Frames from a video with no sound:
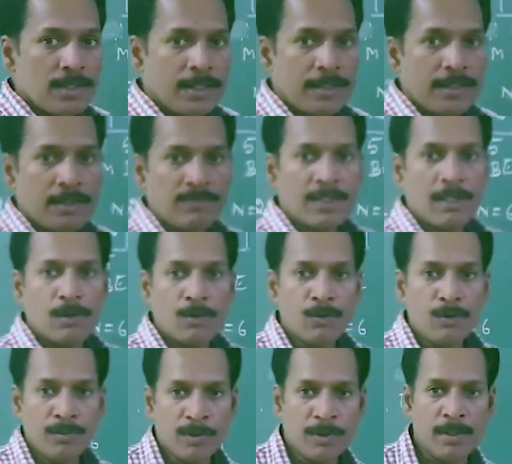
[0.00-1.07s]
the end of there are
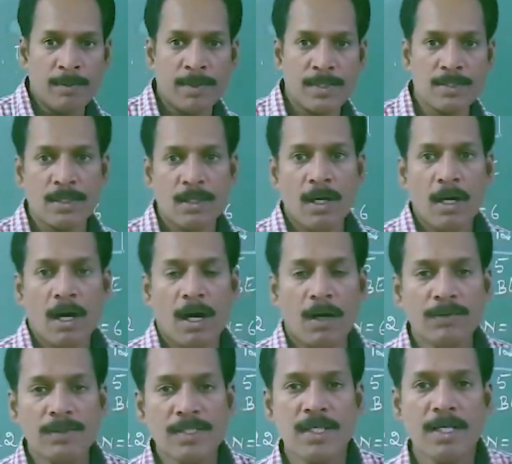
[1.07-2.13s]
no more elements.
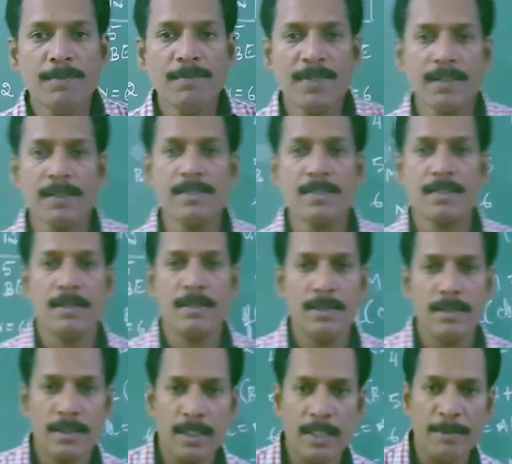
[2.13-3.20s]
How the same
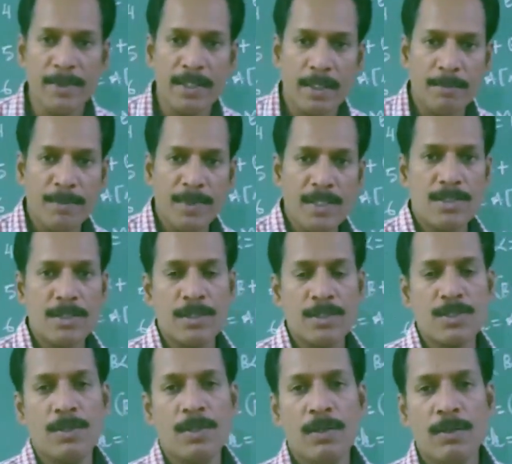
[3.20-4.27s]
thing can be done means that
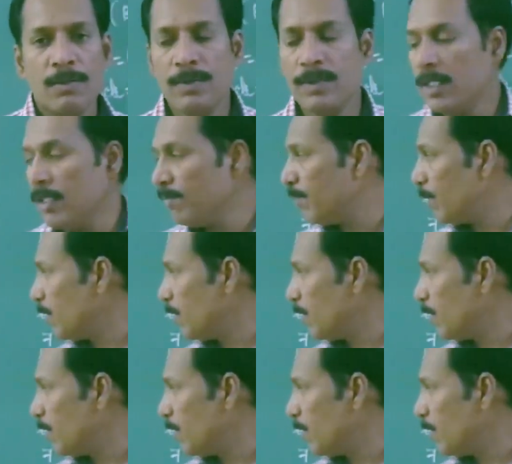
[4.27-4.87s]
is with the help